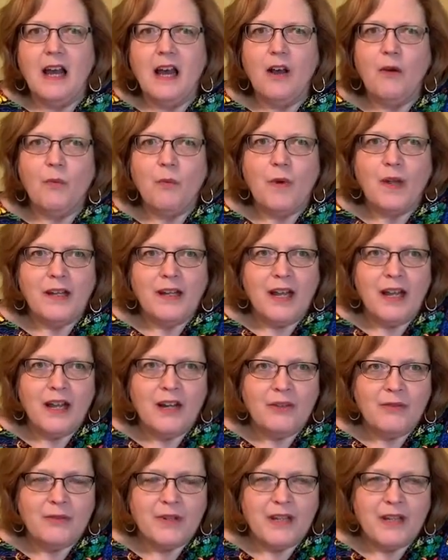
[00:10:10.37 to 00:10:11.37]
A one
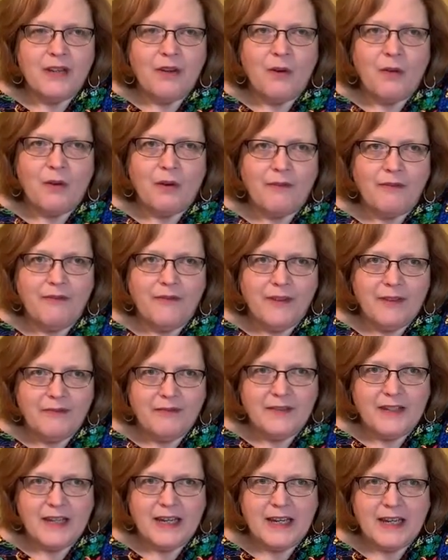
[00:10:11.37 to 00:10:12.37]
hundred or
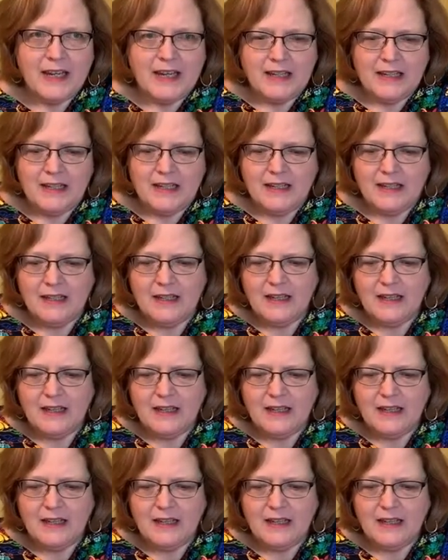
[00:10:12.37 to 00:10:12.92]
fifteen